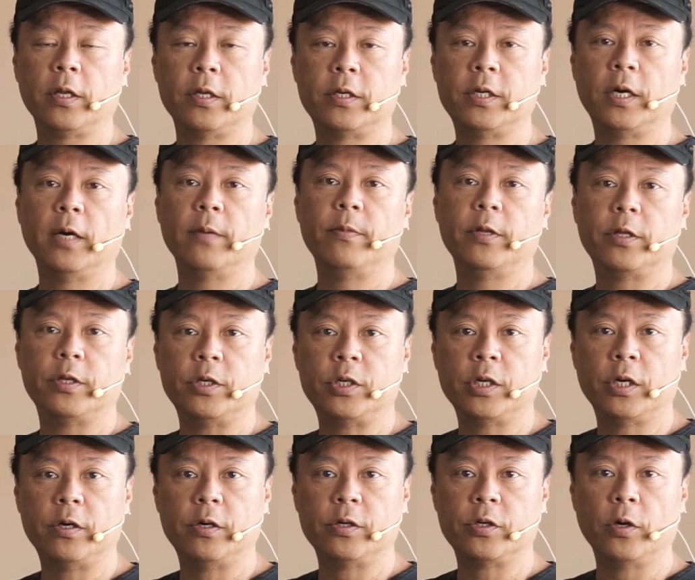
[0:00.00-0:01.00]
the time that the
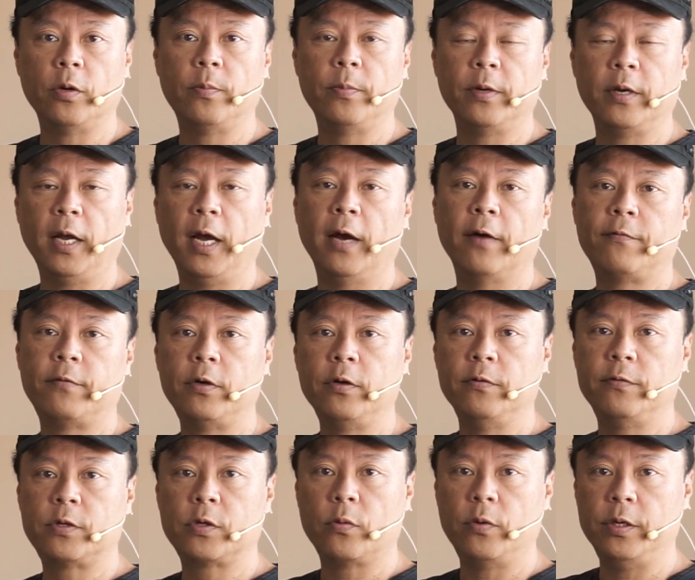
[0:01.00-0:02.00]
shutter's open, after you
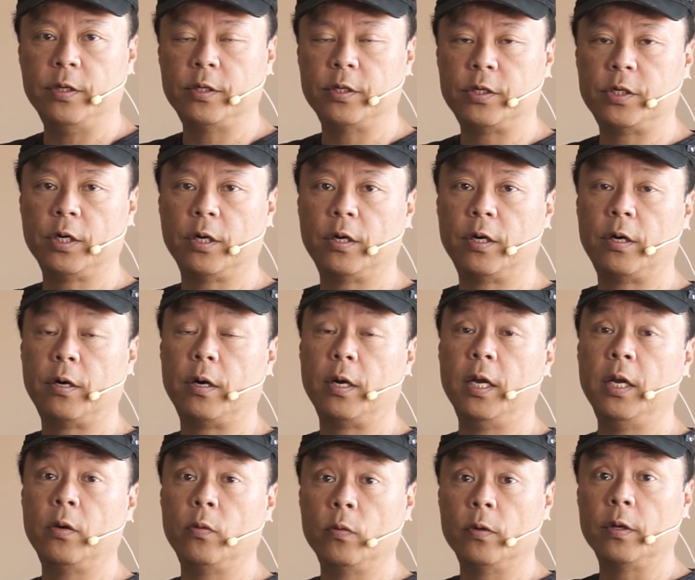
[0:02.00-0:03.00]
squeeze the shutter,
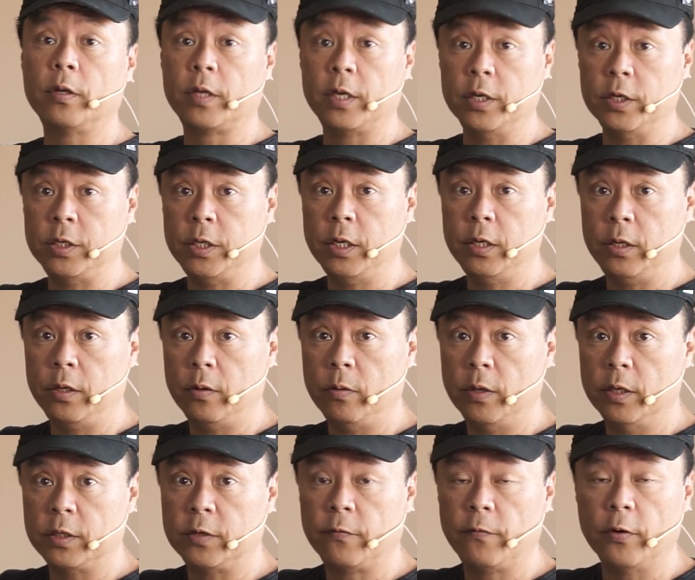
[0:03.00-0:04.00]
it will continue
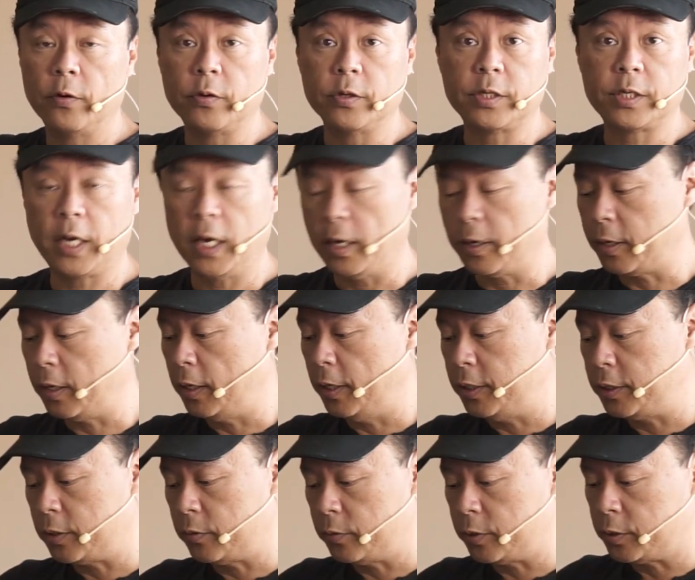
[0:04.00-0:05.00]
its focus
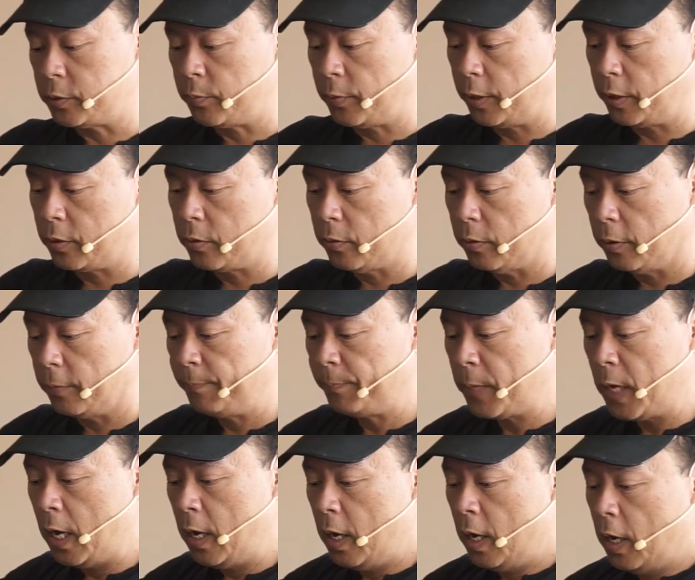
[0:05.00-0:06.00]
calculation, which is pretty cool.
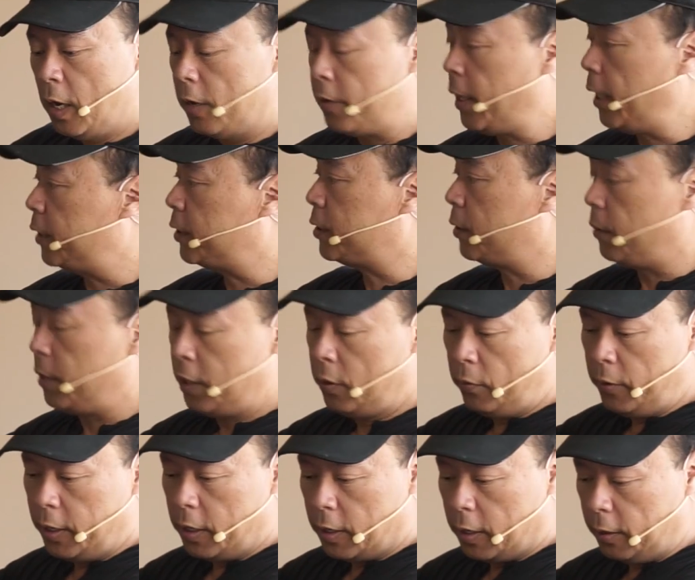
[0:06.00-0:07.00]
Okay, so here
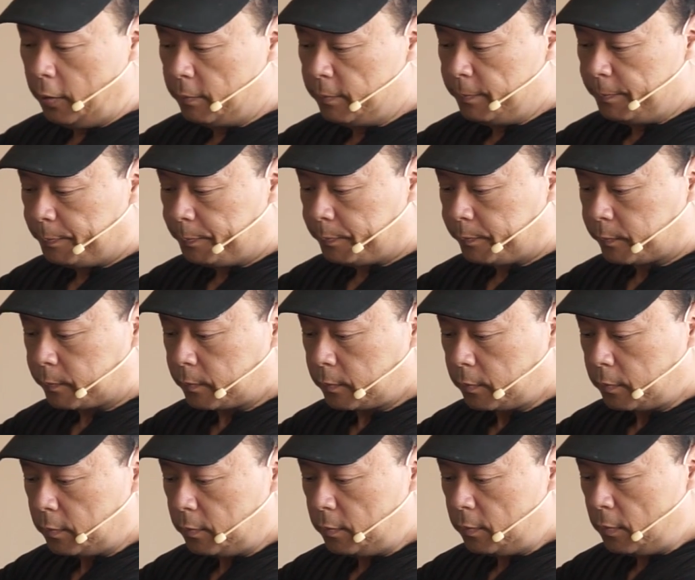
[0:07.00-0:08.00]
we are.
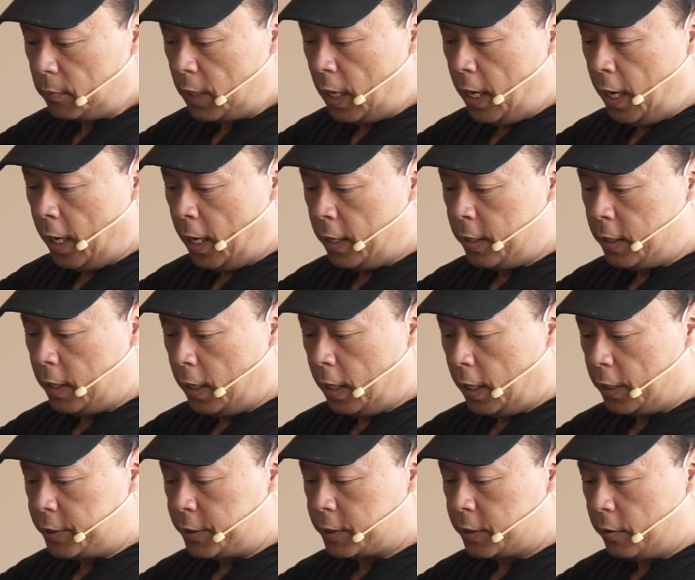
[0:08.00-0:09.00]
And uh,
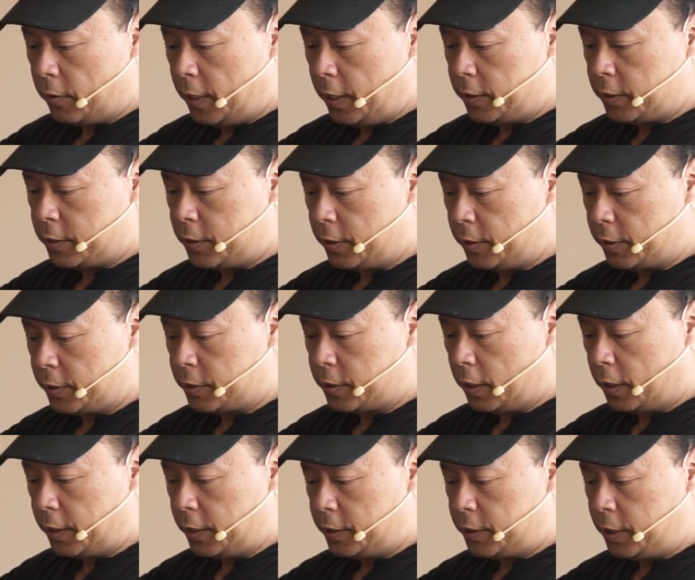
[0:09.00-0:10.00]
I'll just go ahead and turn this
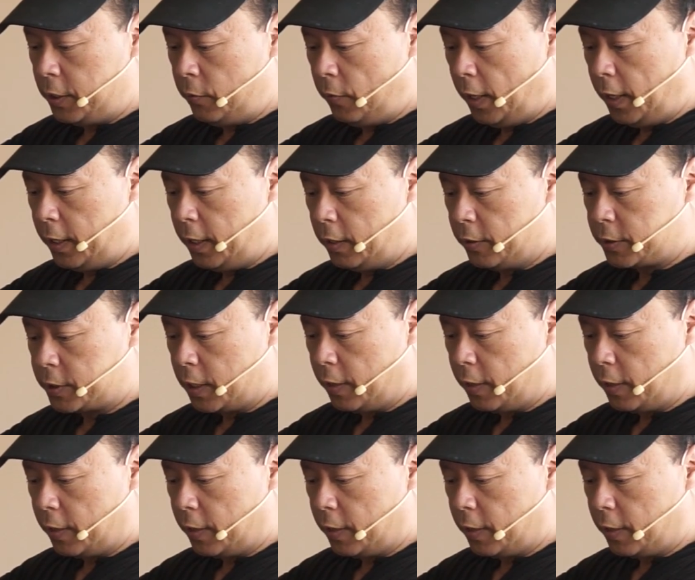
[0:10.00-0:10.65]
on. You see right now it's